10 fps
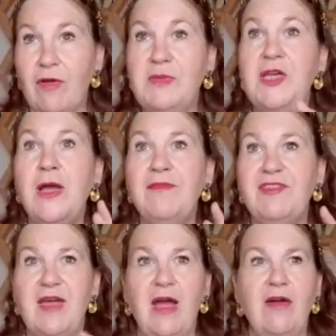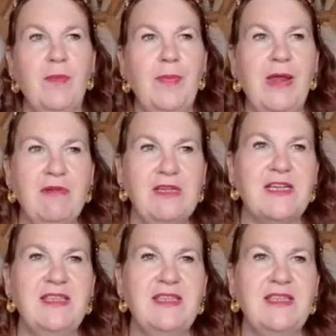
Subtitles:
observed it over a period,